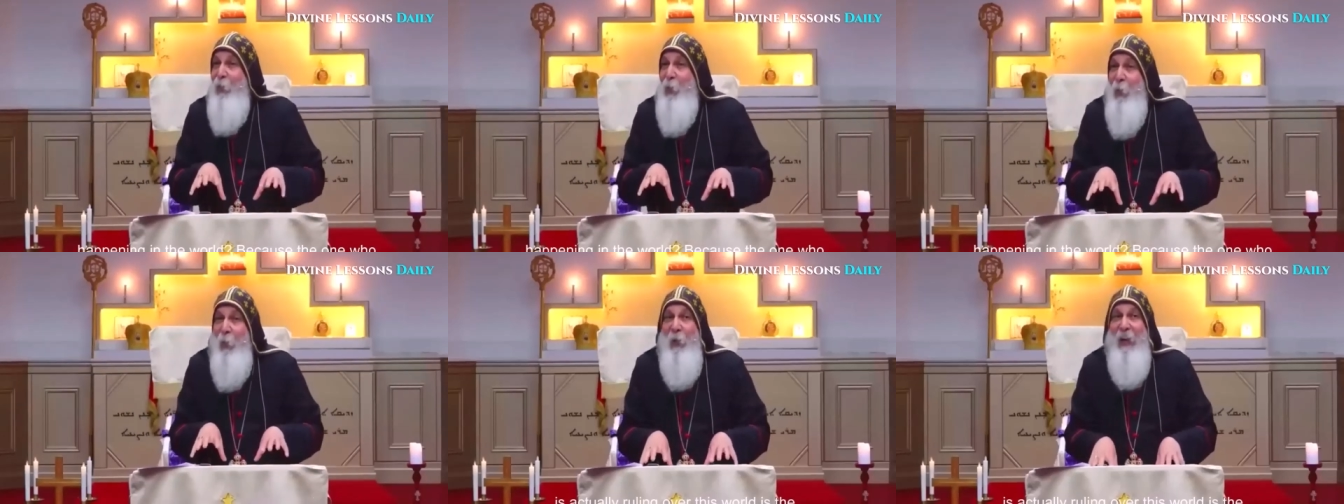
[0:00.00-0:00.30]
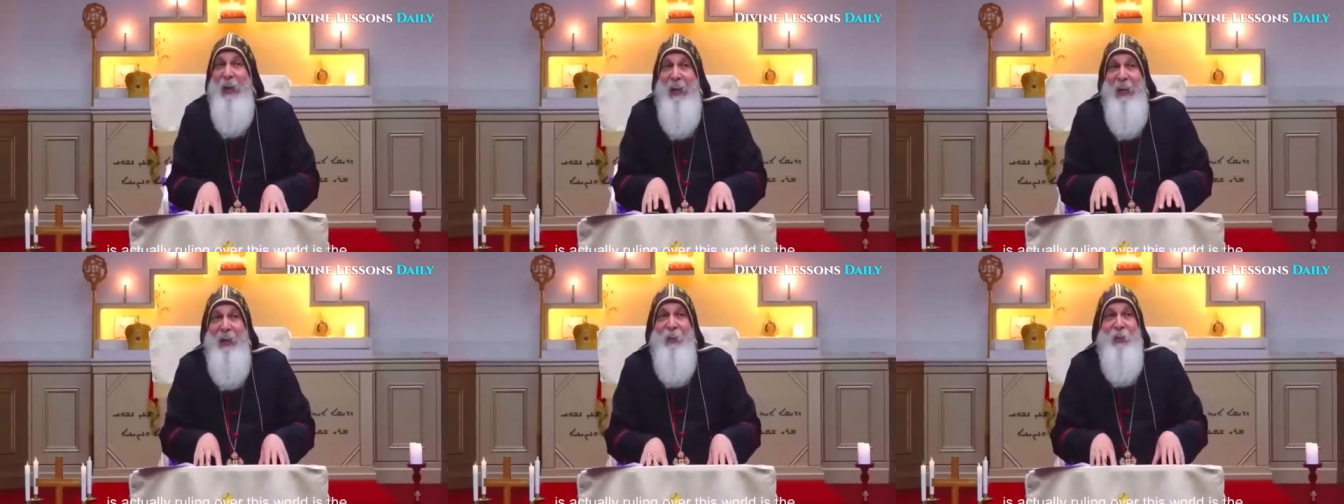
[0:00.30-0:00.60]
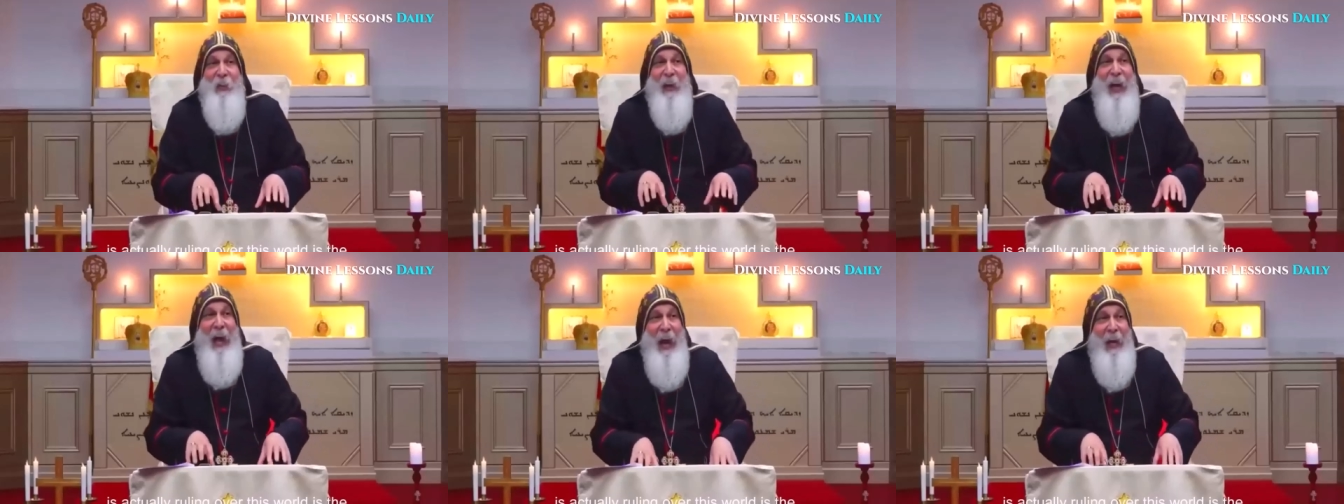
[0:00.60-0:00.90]
who
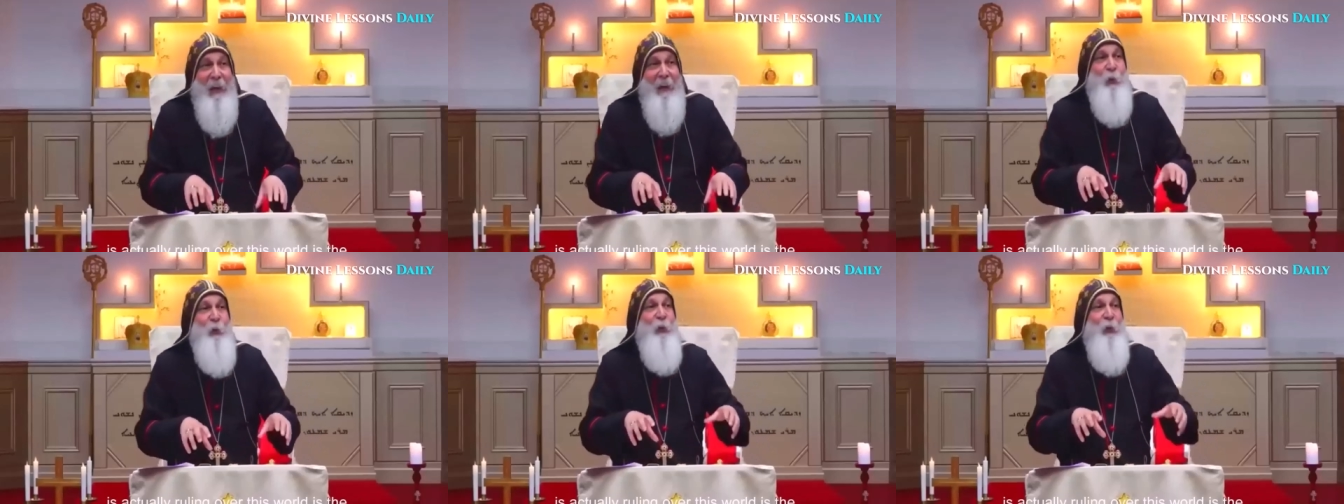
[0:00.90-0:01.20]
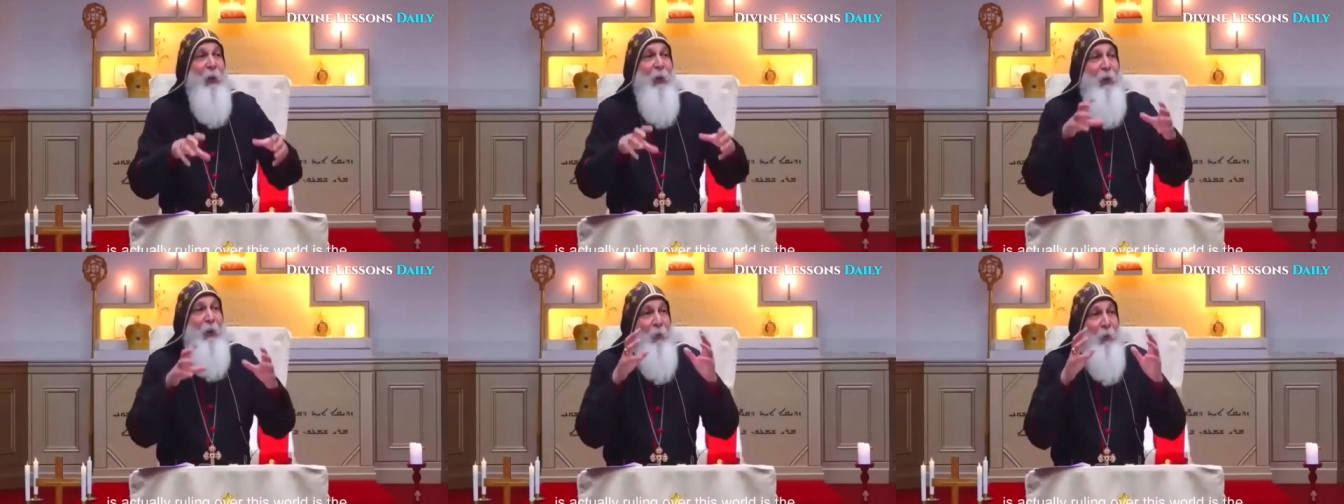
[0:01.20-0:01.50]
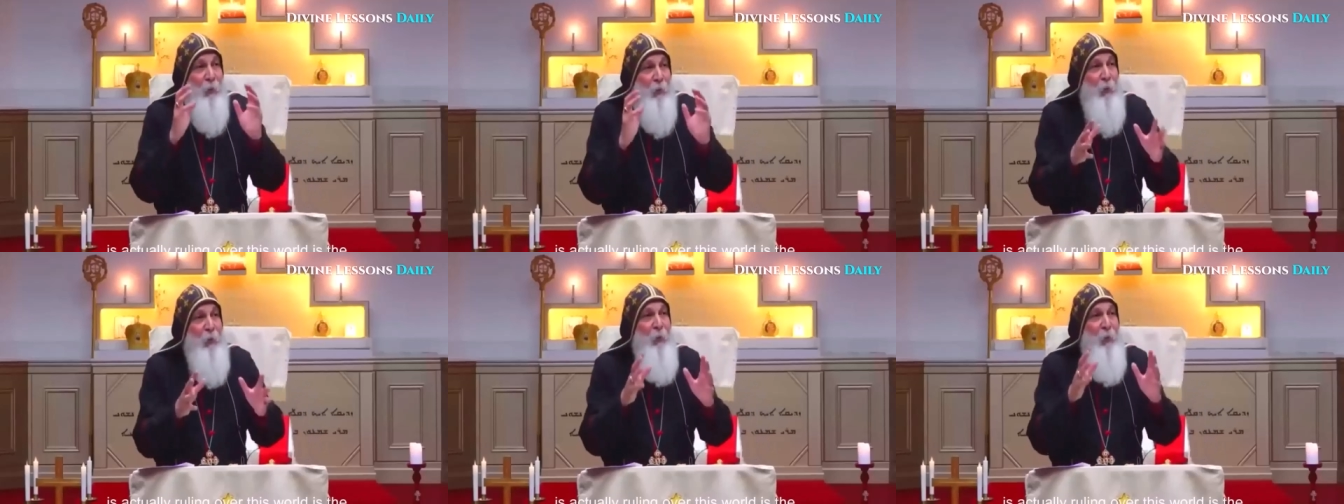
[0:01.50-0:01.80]
is actually
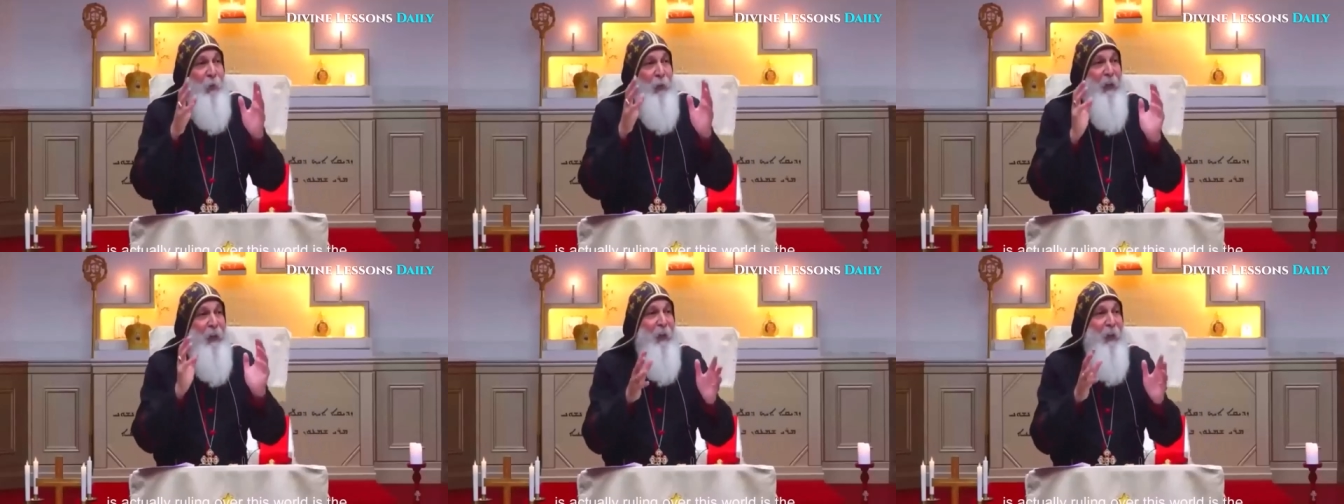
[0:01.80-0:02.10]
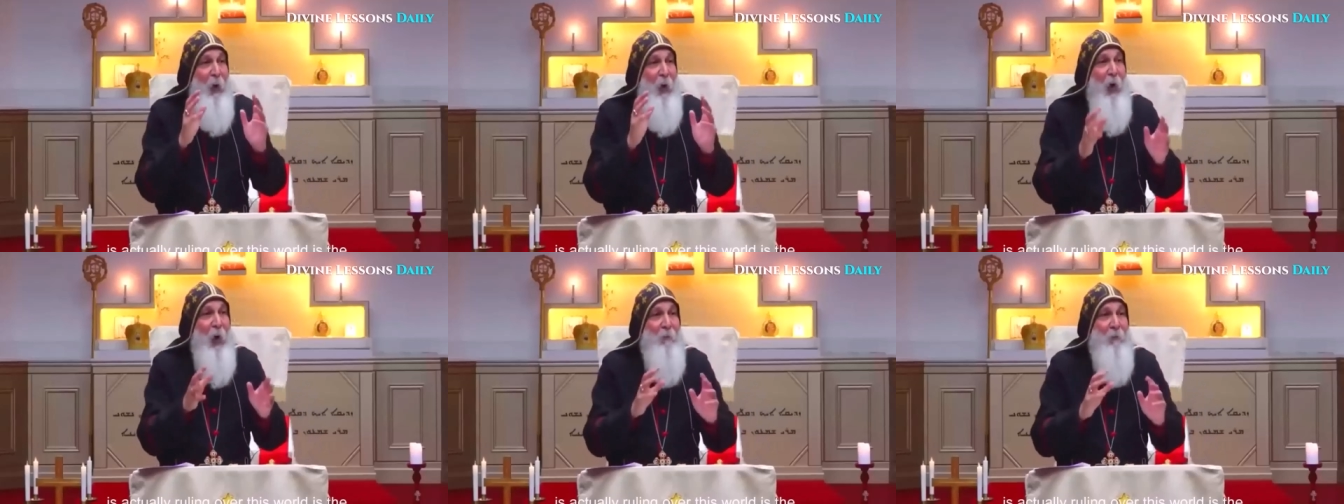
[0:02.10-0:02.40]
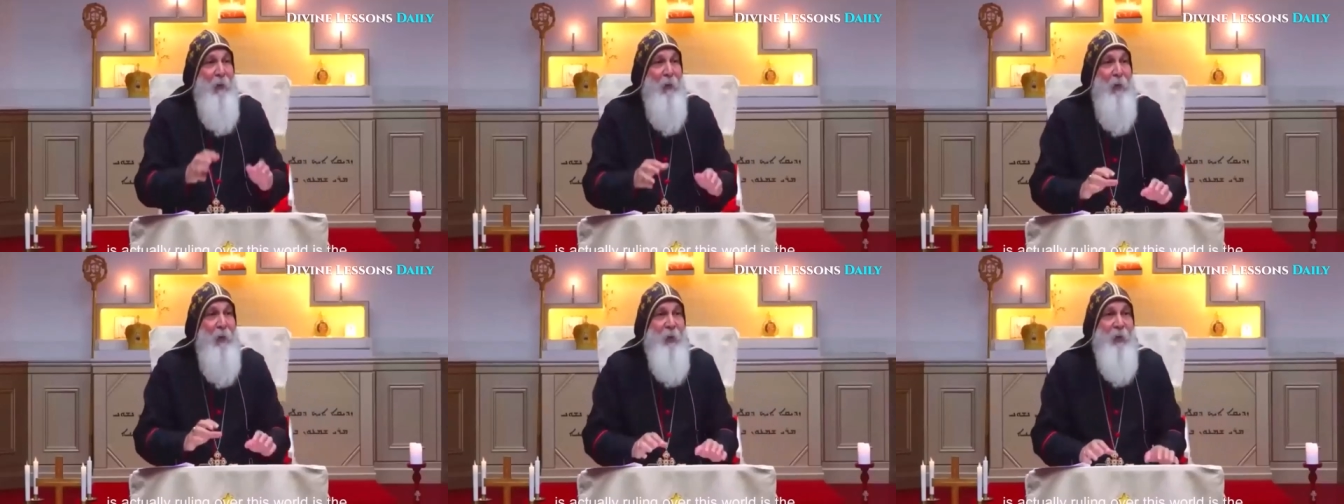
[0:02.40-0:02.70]
ruling
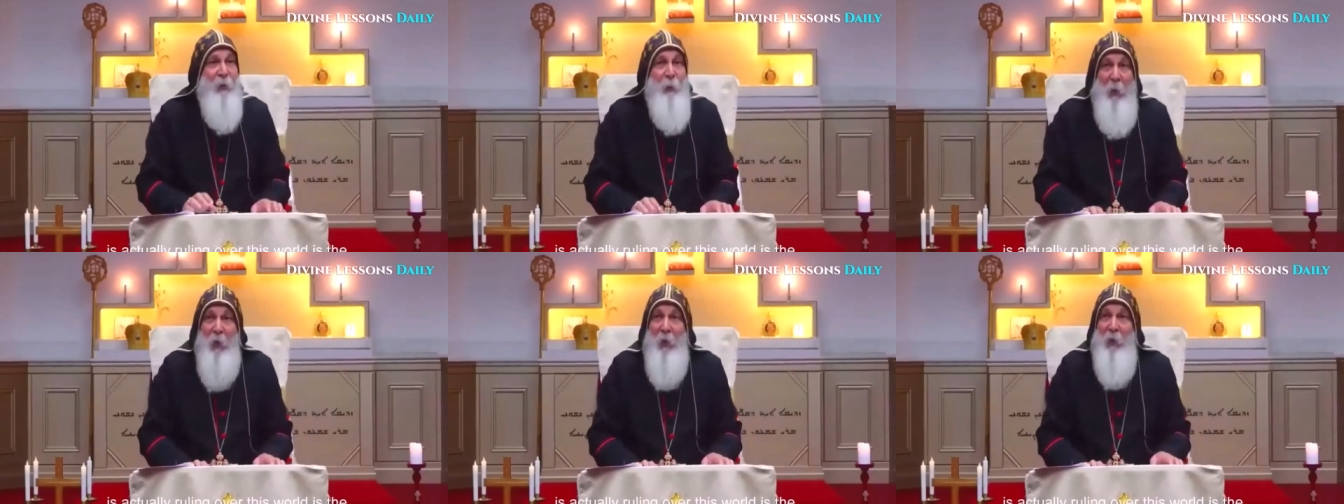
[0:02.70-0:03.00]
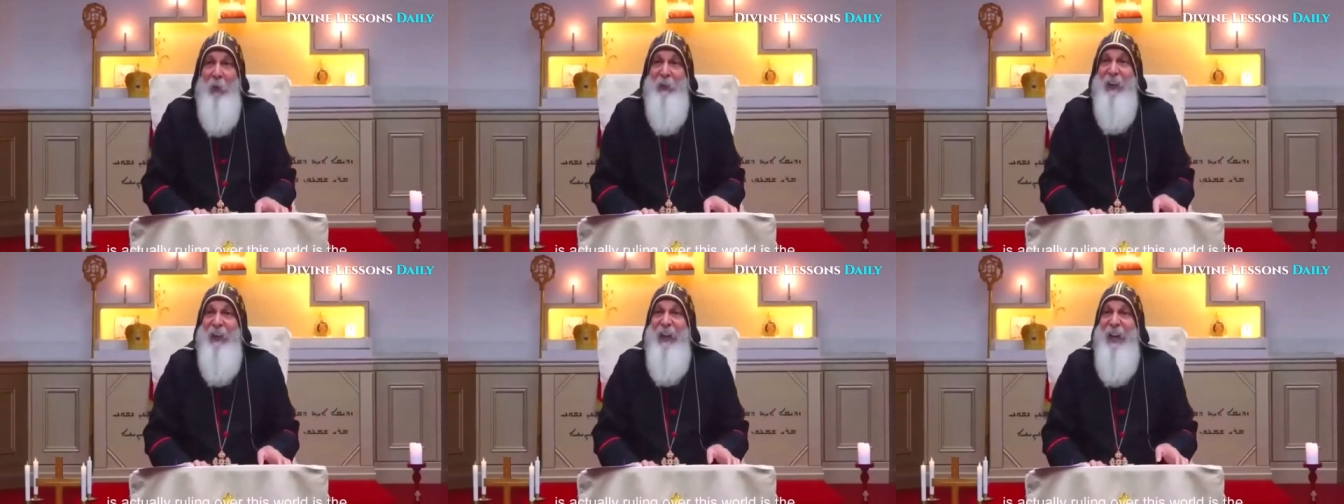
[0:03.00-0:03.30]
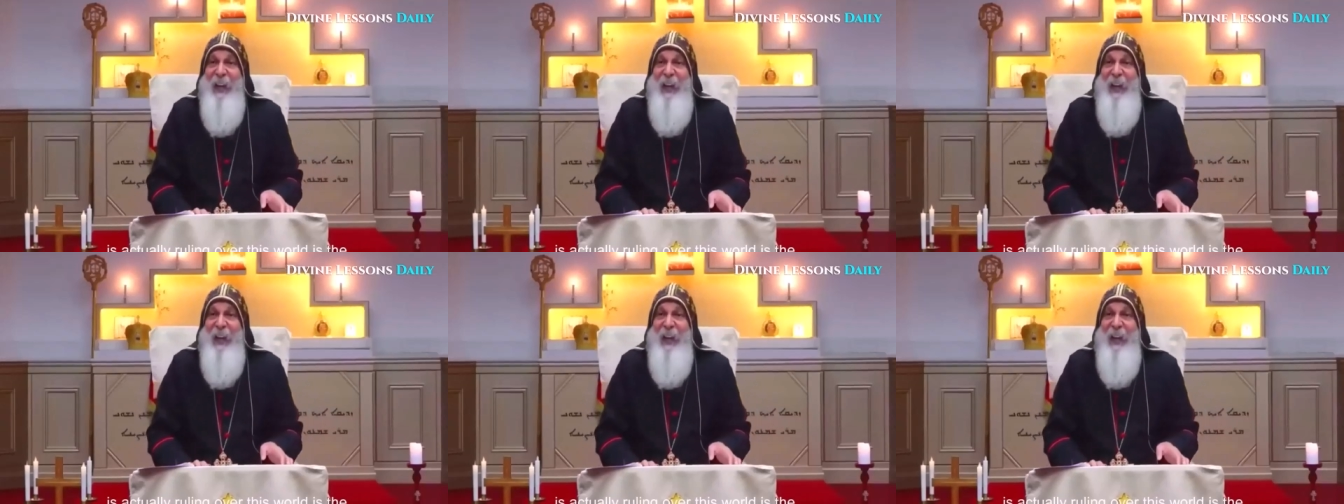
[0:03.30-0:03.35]
over this world